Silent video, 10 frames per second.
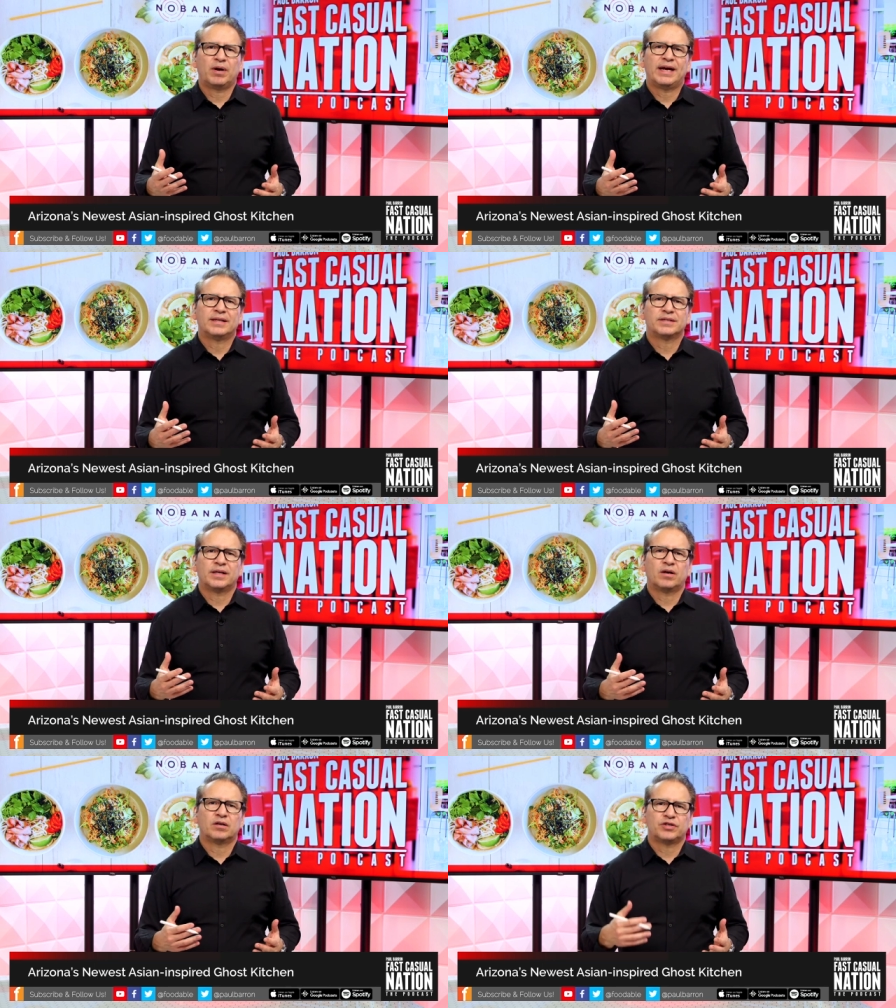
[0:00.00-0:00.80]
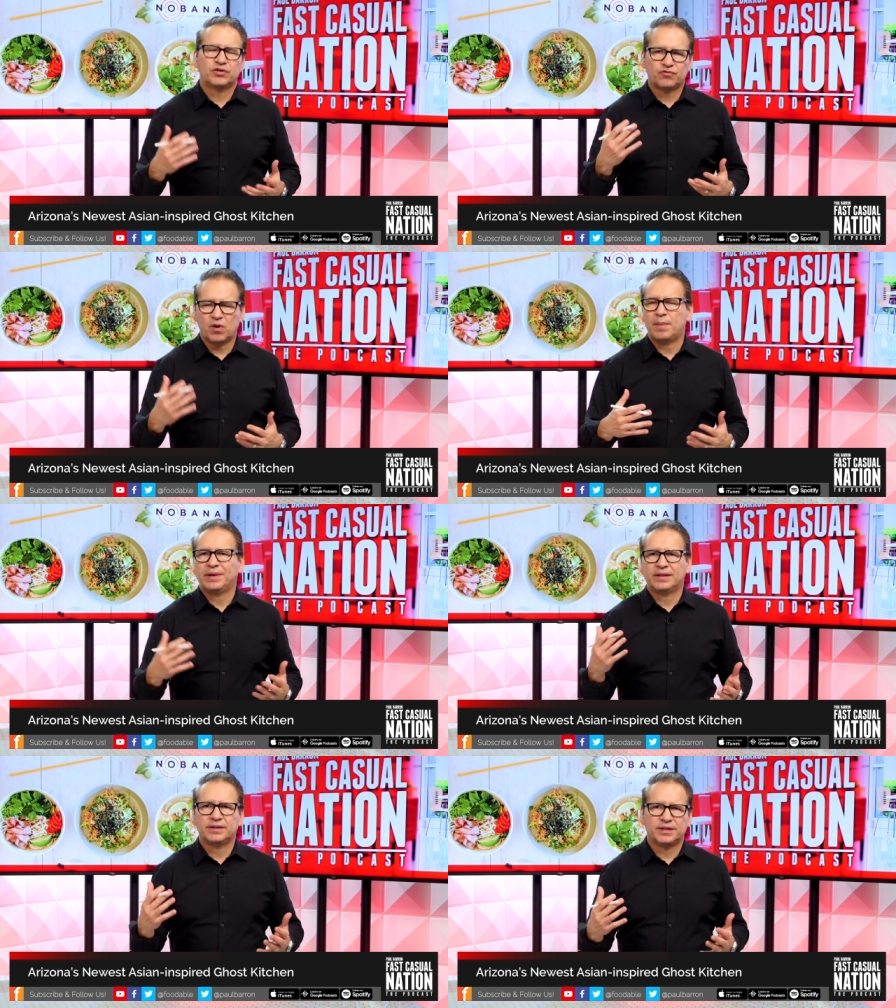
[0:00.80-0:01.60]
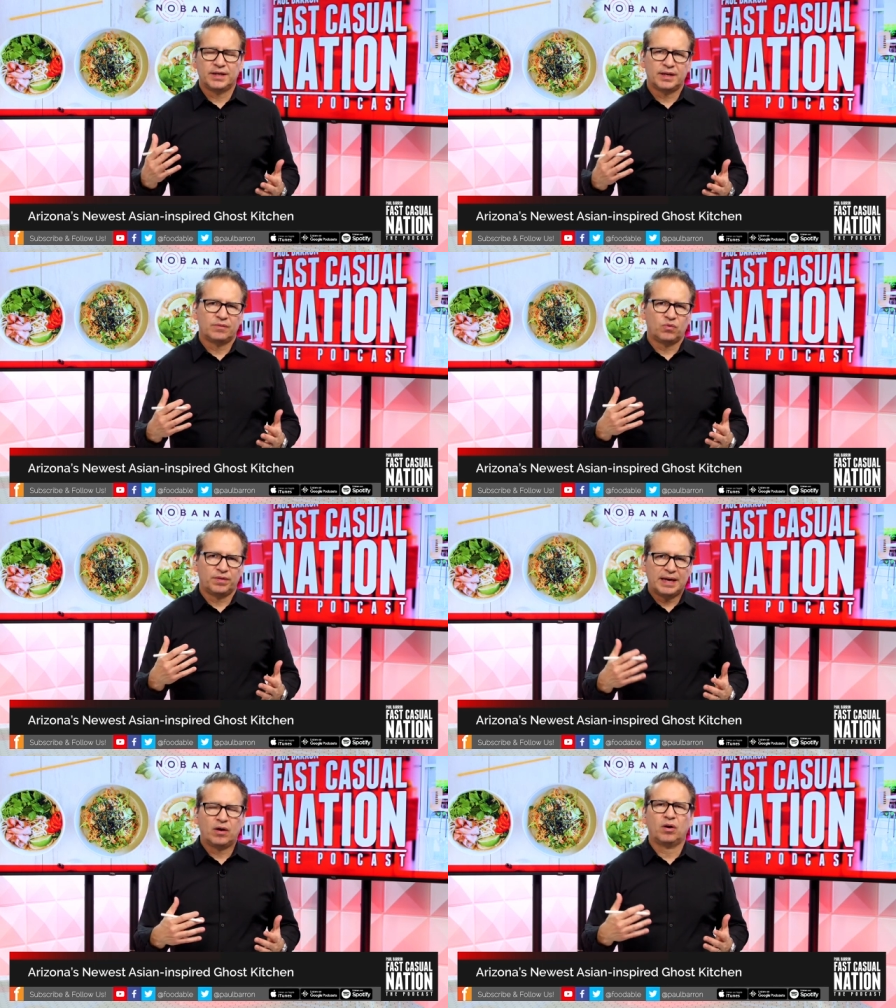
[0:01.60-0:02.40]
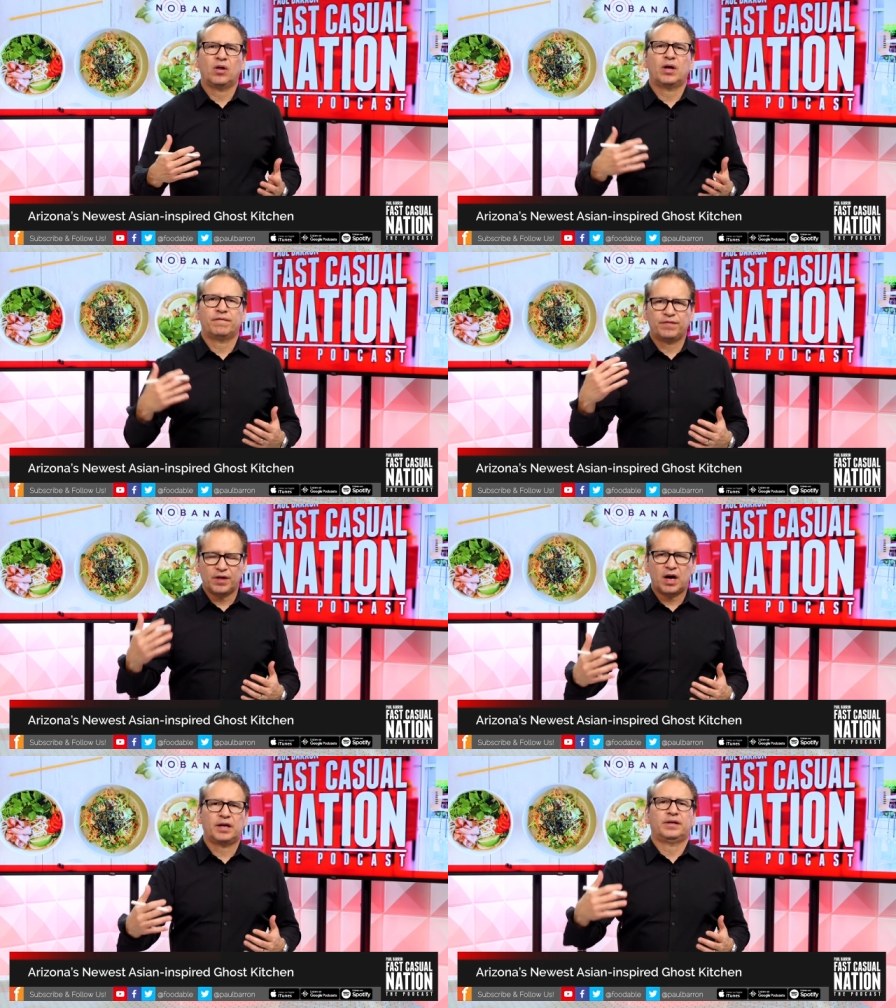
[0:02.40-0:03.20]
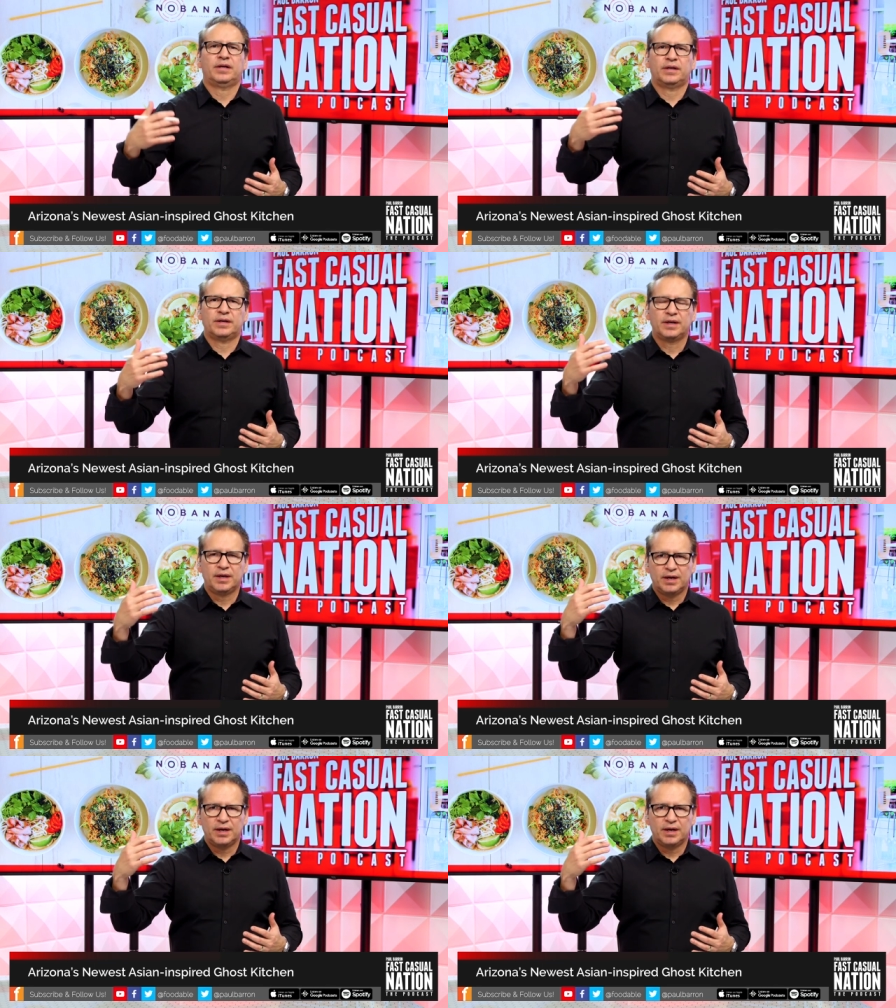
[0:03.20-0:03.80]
brands that are just dropping these in without a lot of thought and